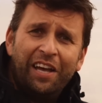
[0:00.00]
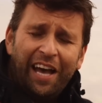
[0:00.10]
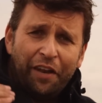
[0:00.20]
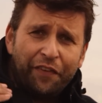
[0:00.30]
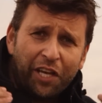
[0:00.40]

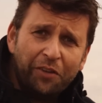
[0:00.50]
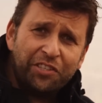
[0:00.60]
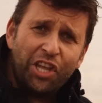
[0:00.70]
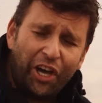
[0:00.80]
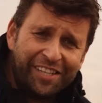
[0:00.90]
And if you go to
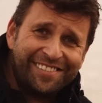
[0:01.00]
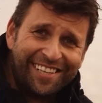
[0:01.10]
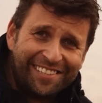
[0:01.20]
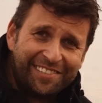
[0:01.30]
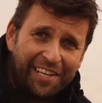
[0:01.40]

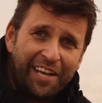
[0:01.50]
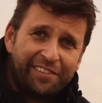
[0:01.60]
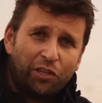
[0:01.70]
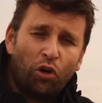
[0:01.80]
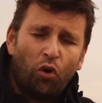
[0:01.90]
960, it's
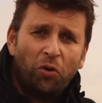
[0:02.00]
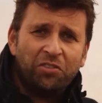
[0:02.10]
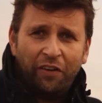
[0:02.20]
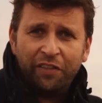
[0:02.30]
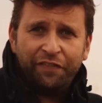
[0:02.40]
a quarter
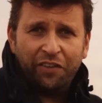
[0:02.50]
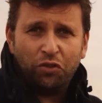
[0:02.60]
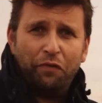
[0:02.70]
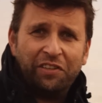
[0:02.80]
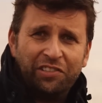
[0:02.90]
of the
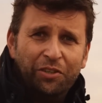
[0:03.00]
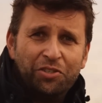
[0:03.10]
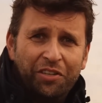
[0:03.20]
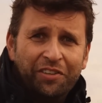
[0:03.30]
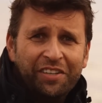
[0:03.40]
vertical resolution.